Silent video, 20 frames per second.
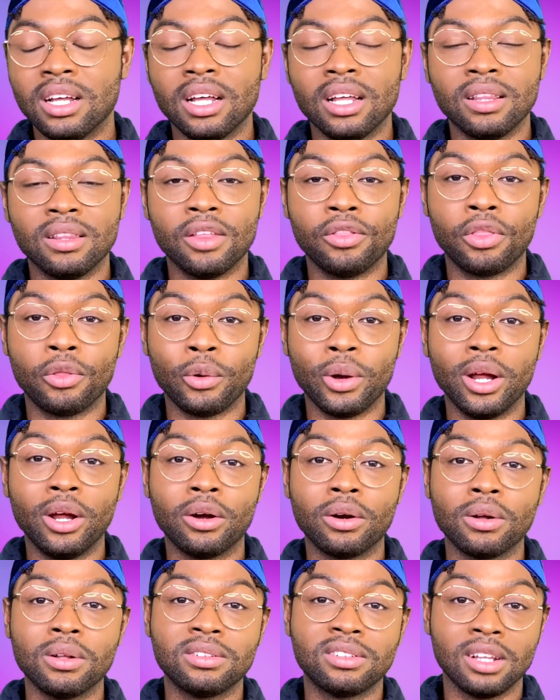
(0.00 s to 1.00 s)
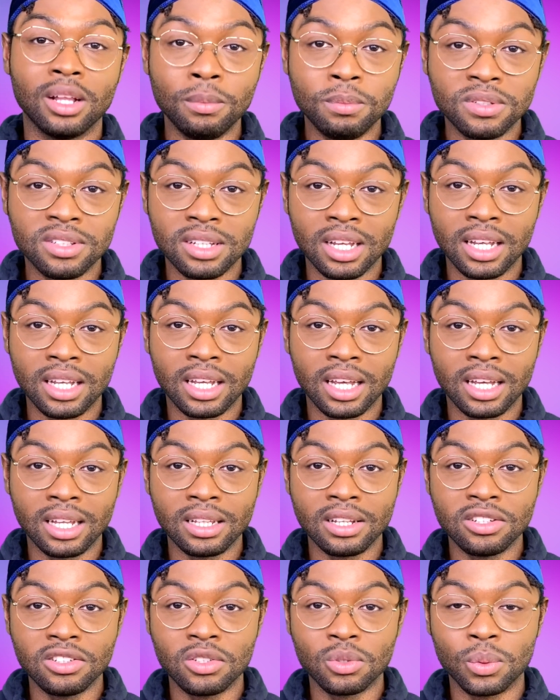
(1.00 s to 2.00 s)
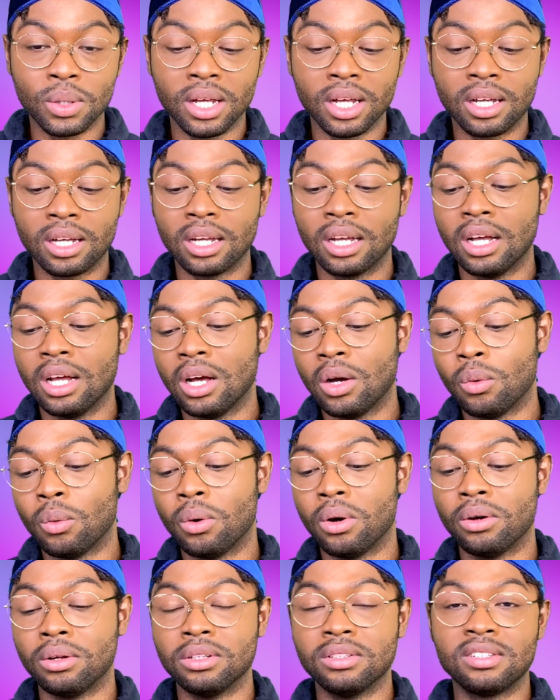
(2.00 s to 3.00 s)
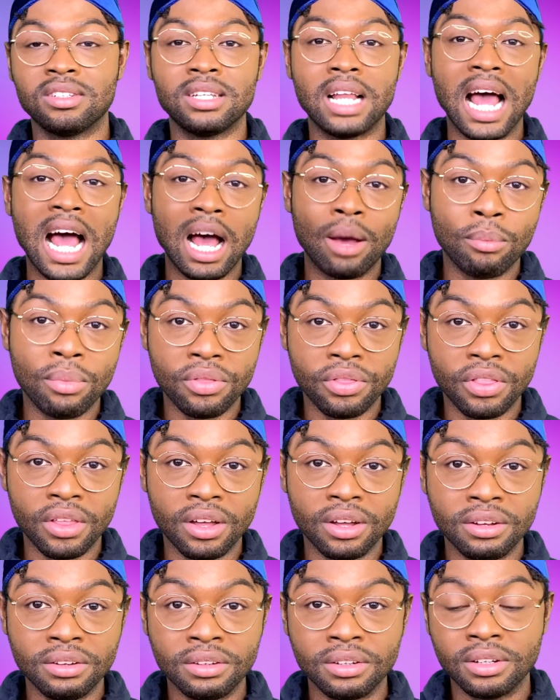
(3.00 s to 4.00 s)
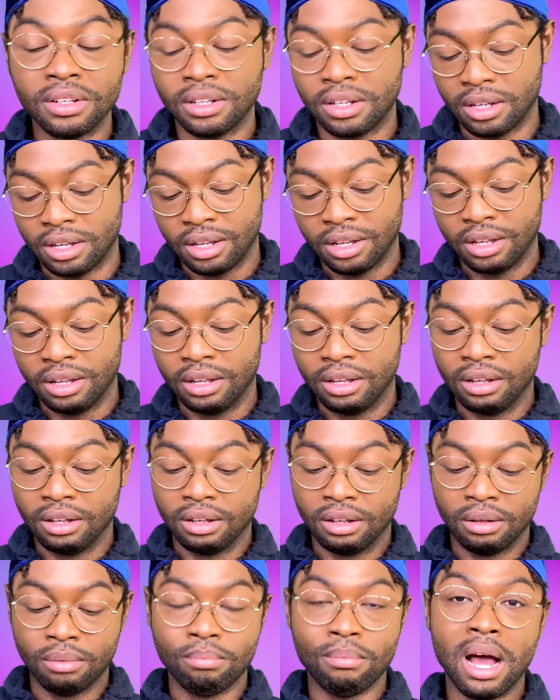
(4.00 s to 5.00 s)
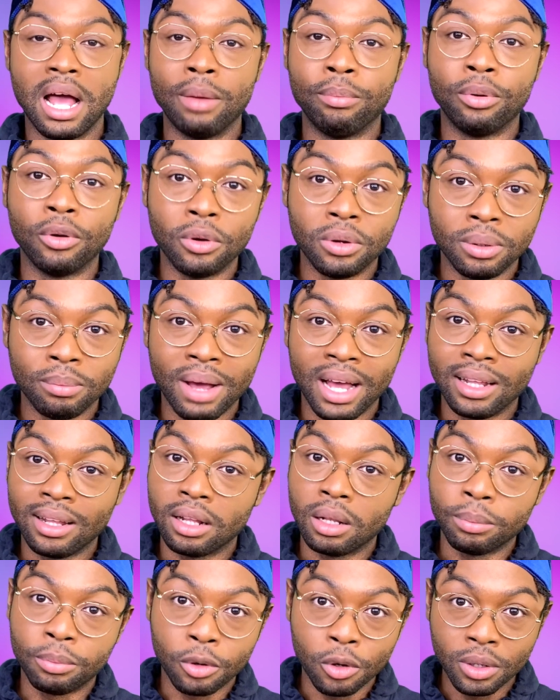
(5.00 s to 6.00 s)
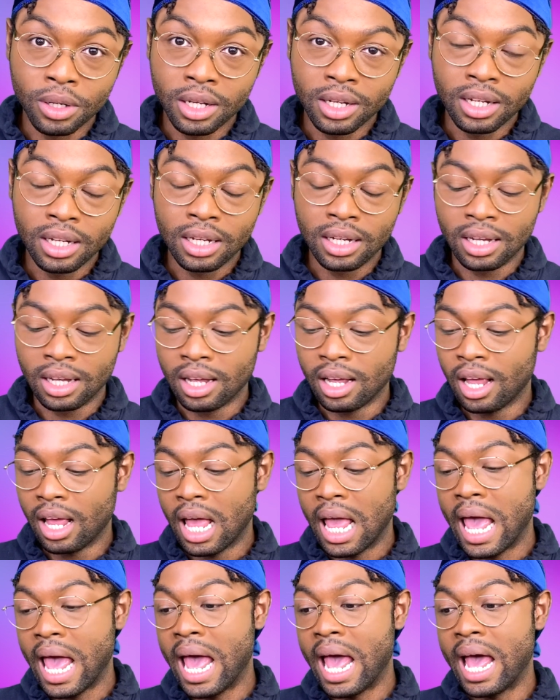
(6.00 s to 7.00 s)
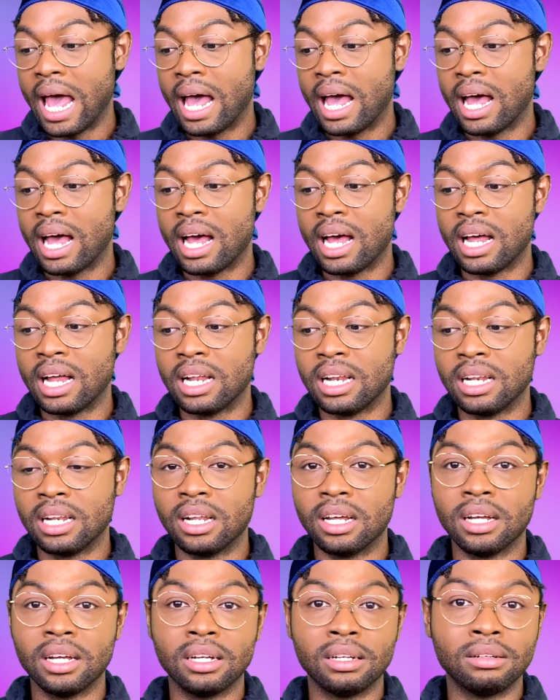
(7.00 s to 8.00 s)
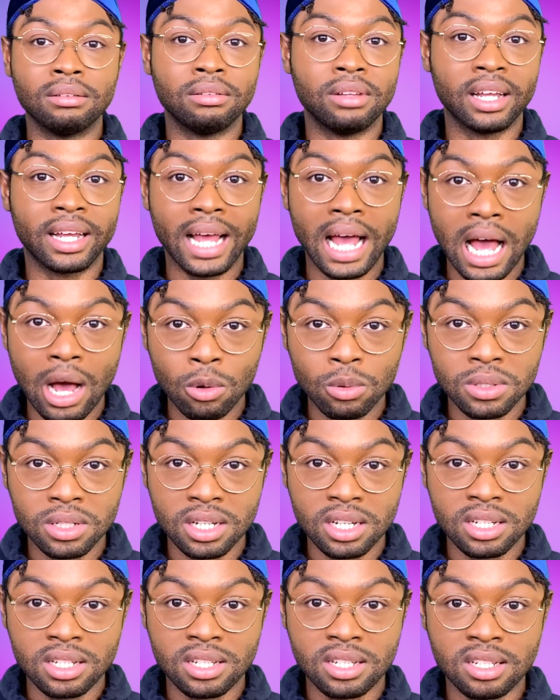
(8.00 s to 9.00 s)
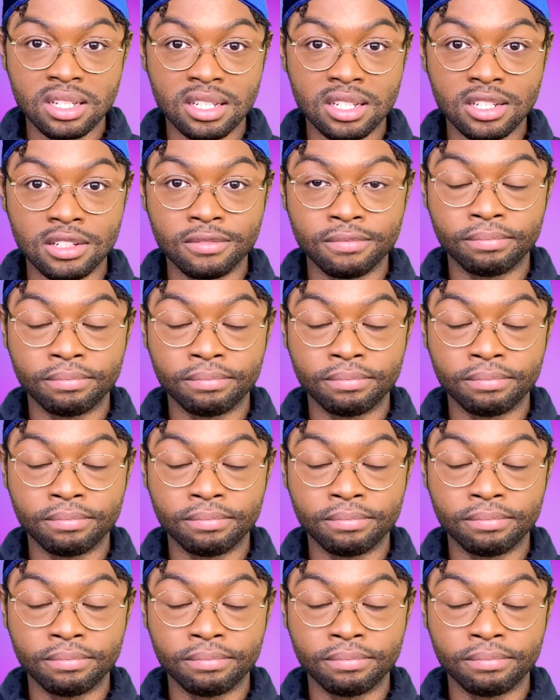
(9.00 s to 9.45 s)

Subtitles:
the three girls lip syncing this week was Tabitha, my little Puny, and the Countess.